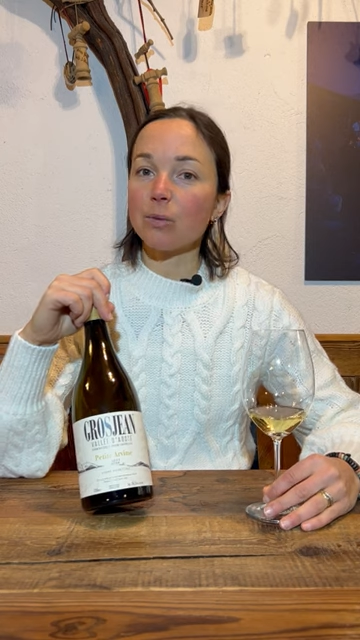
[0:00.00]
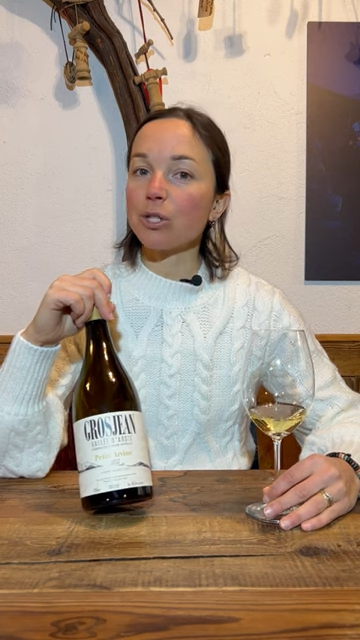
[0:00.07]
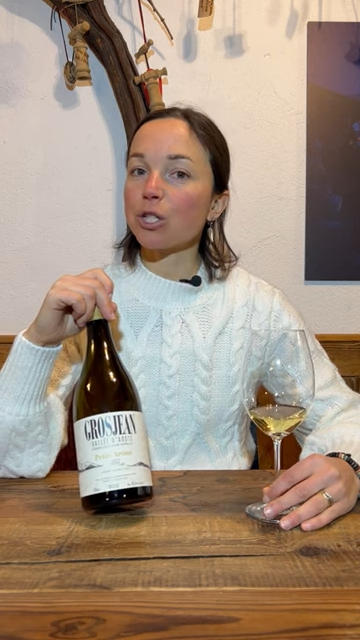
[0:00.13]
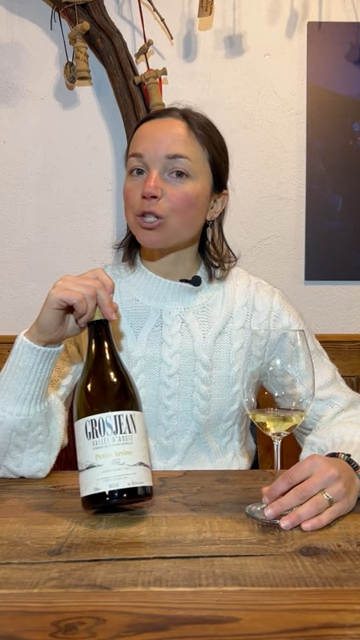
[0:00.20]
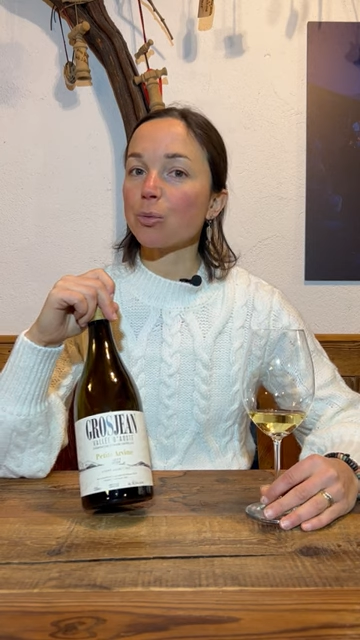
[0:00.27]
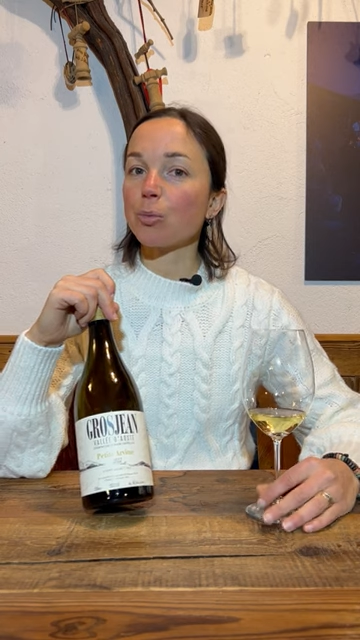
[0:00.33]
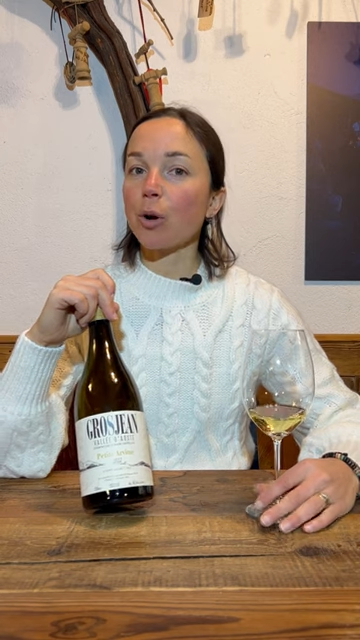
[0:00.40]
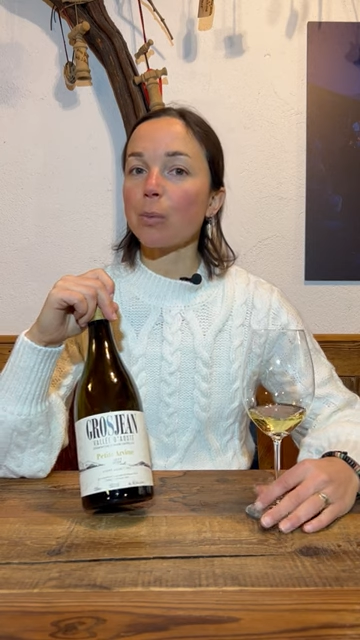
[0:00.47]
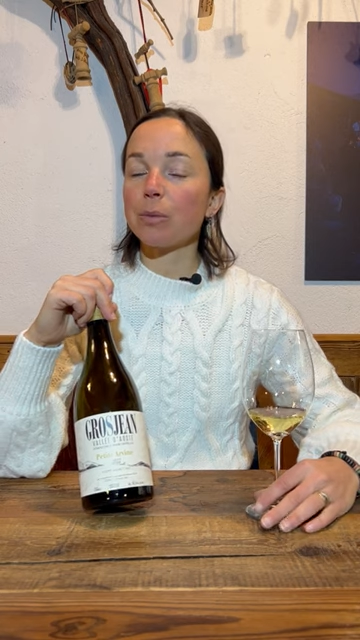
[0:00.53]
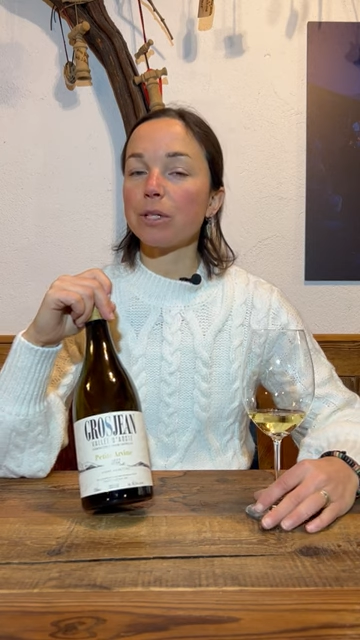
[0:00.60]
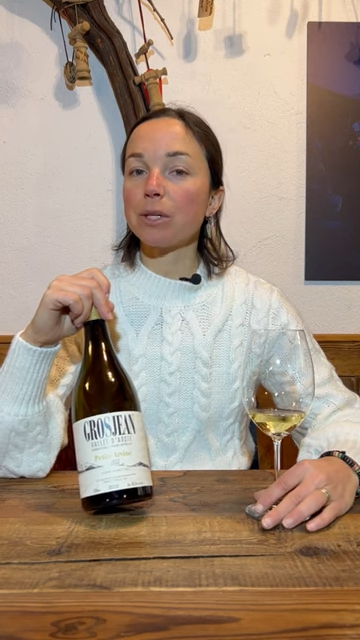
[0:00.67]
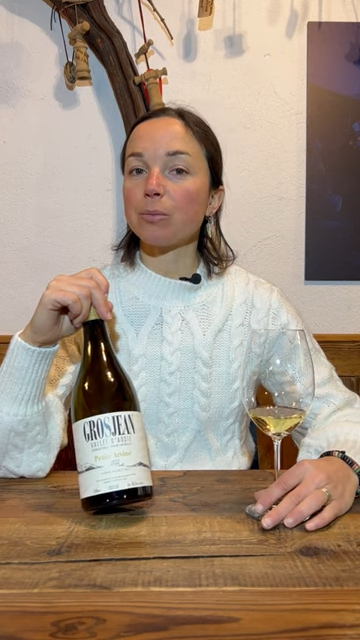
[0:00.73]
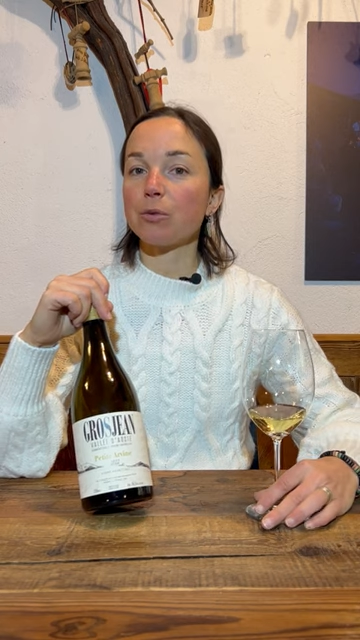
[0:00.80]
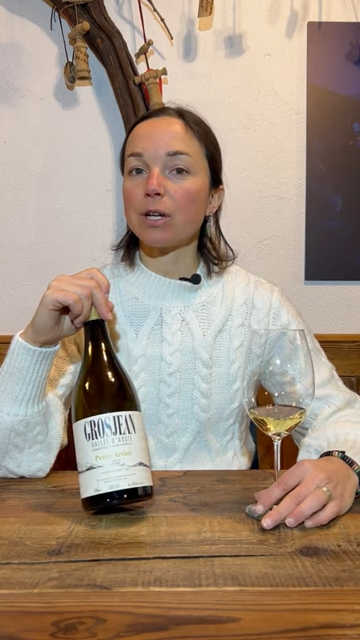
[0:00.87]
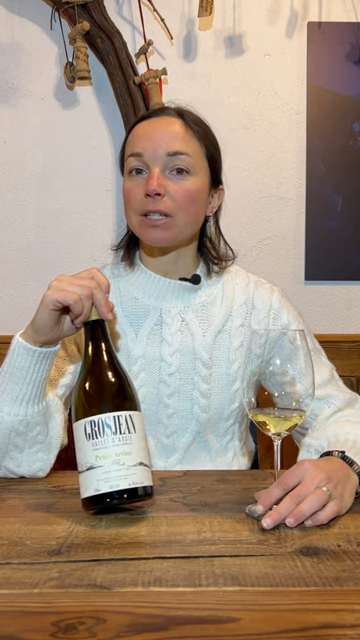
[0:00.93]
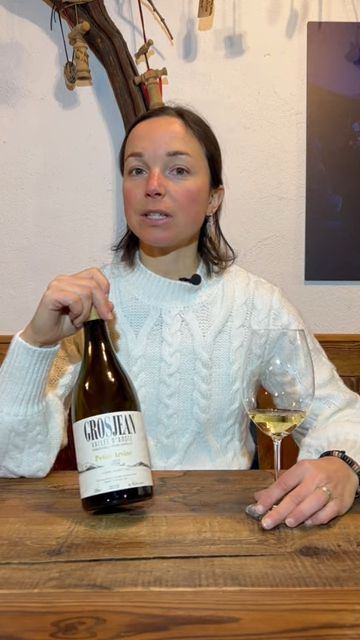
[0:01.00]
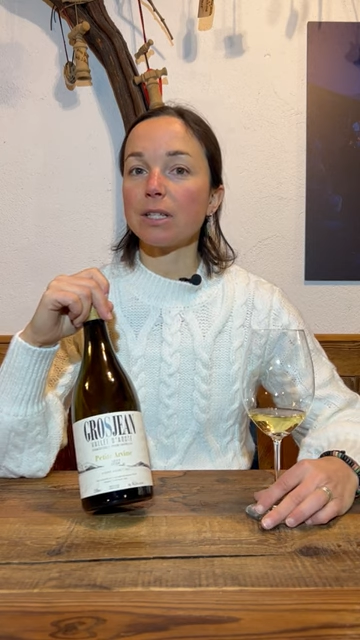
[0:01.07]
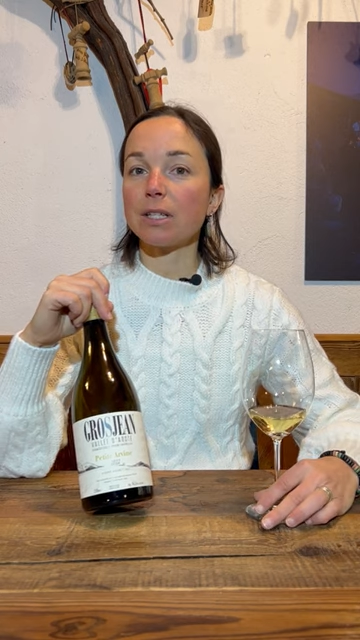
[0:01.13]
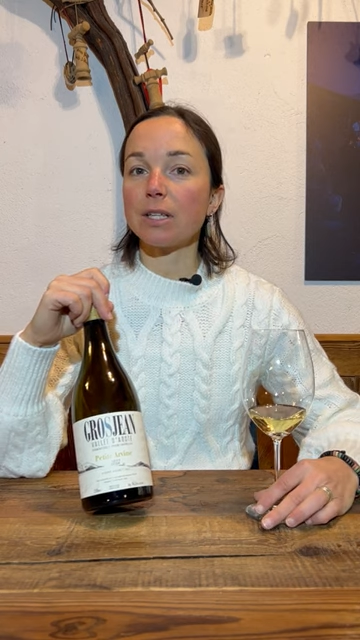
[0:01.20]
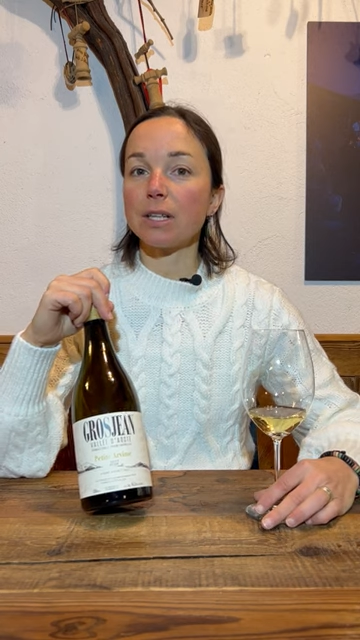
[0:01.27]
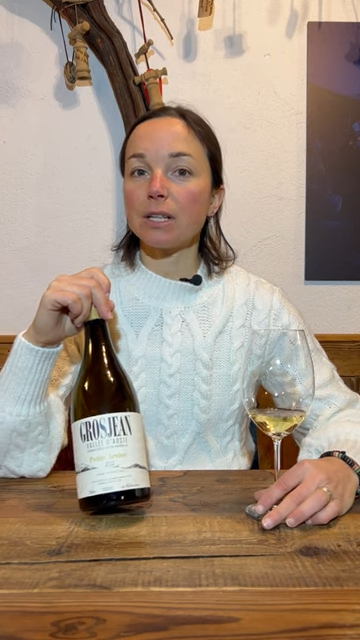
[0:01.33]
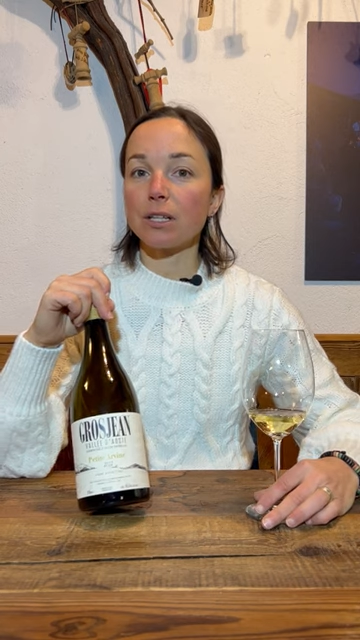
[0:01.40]
which is a property
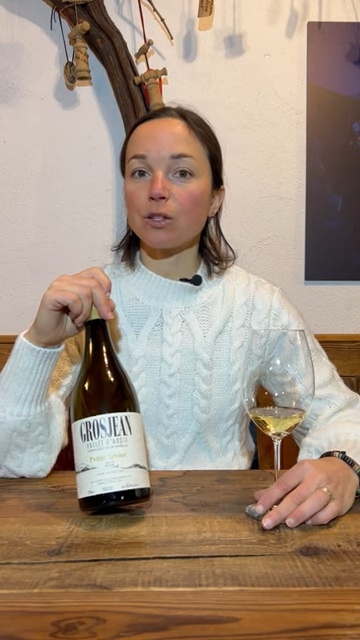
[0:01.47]
present in